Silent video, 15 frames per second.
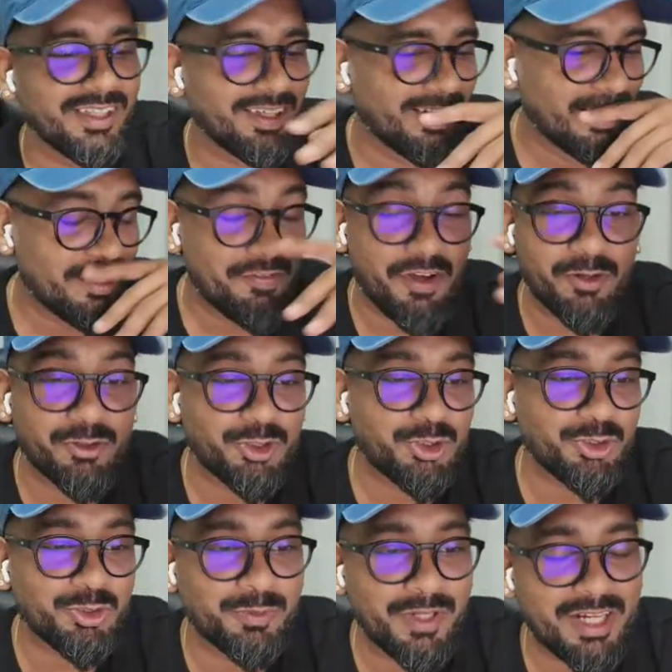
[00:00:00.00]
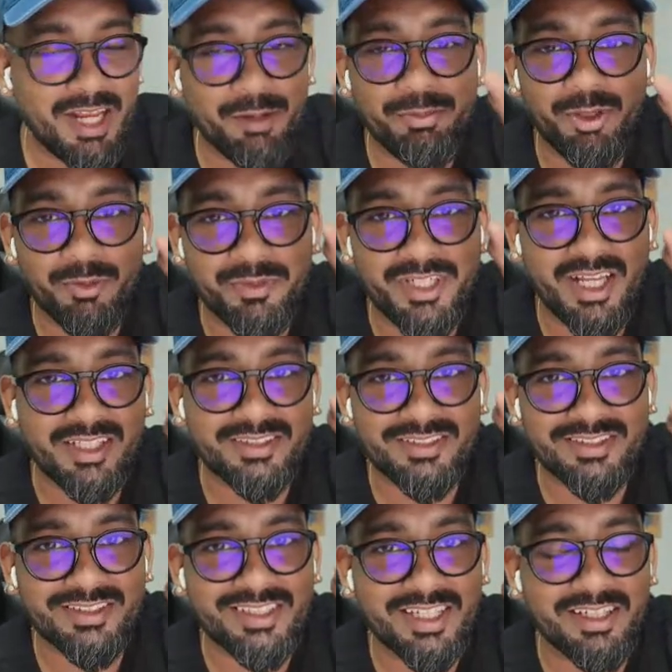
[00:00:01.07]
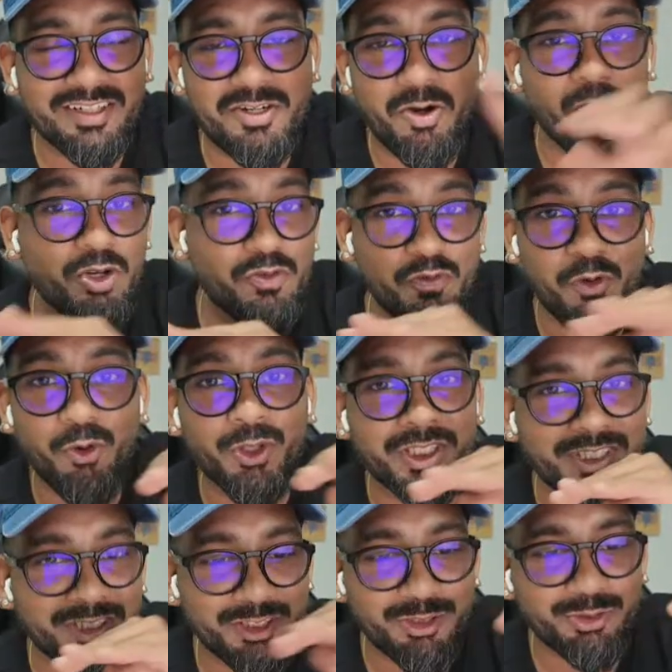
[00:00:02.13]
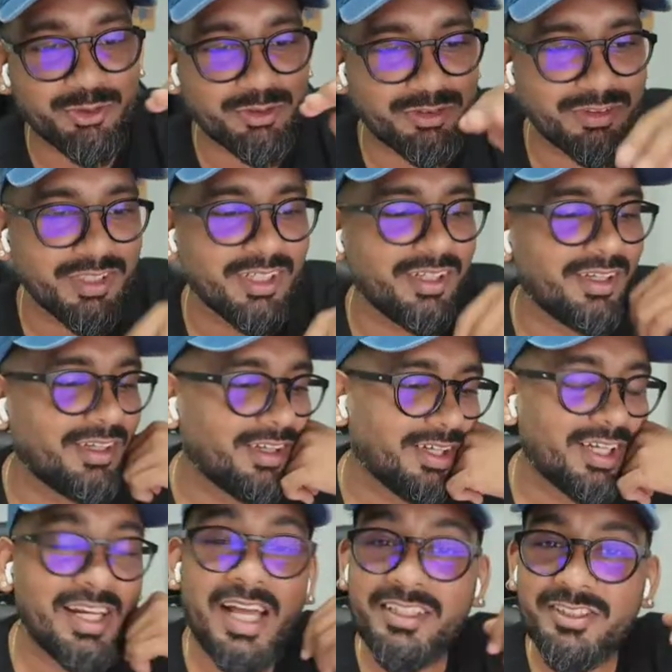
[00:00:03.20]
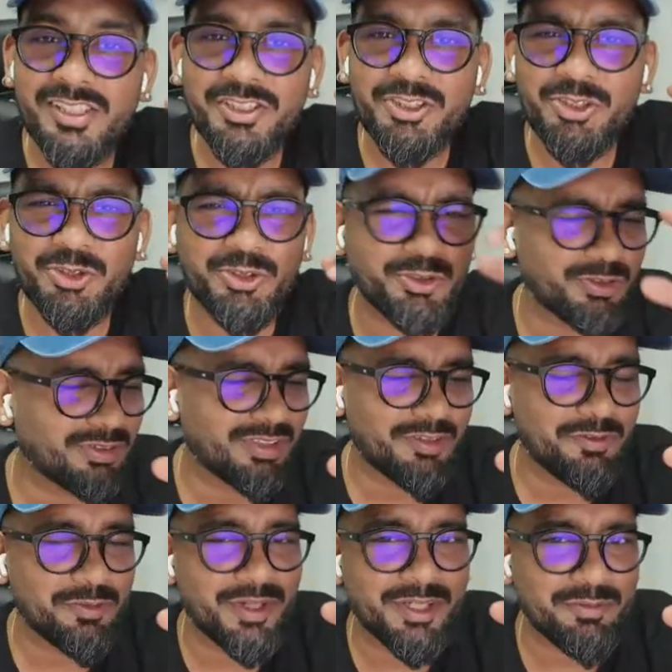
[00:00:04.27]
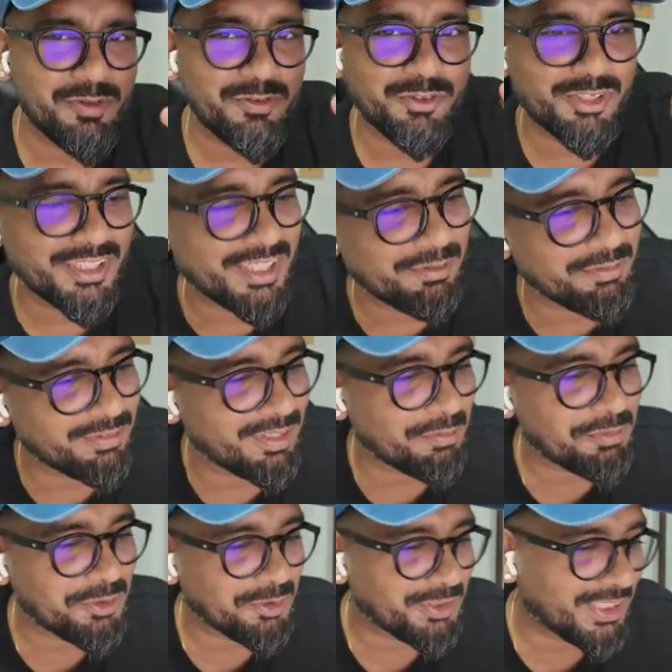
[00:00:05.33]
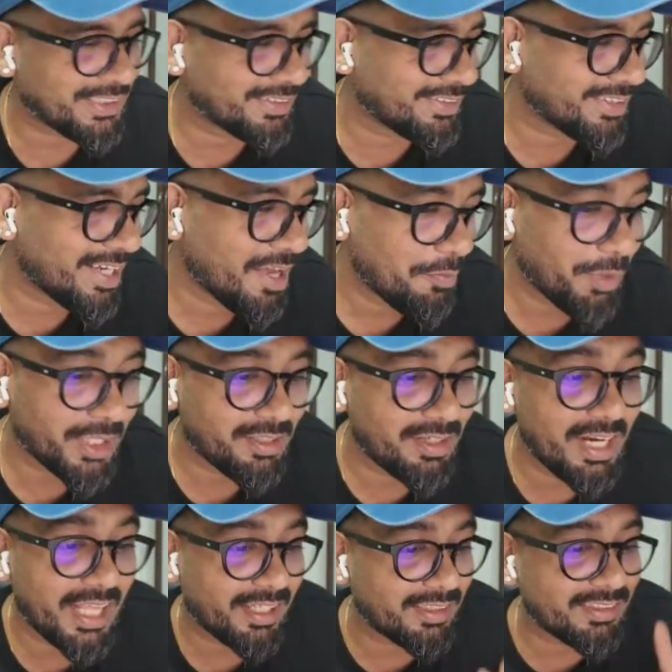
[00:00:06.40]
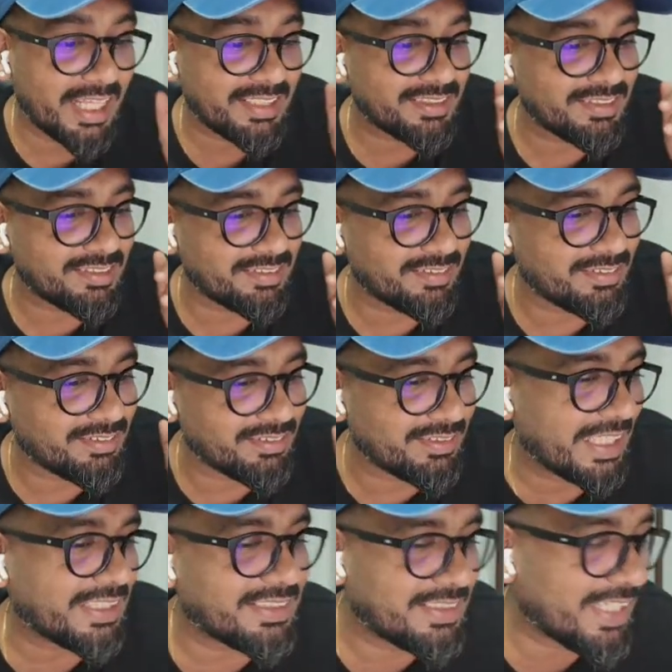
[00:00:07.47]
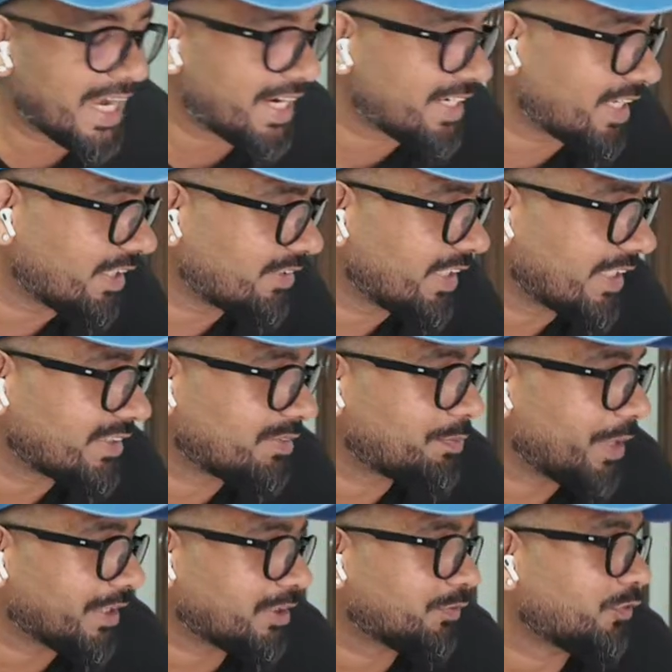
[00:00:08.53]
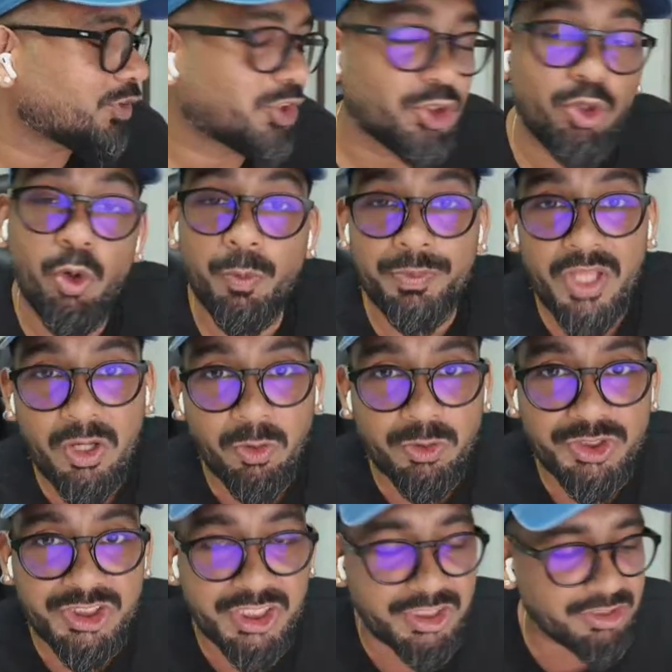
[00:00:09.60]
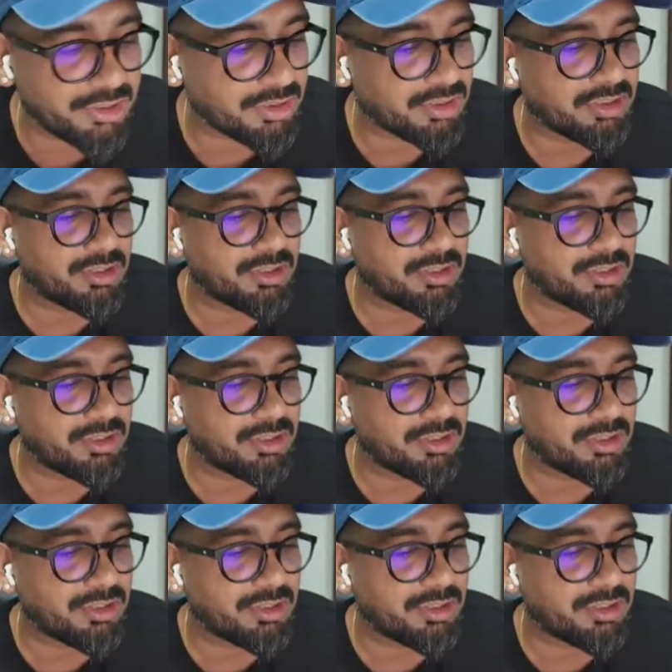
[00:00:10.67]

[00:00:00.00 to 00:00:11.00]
If I could show you my laptop, it has a sticker called won't do. I'll actually show you. Never mind, before the episode ends. But like that's the idea. That's best for scope negotiations.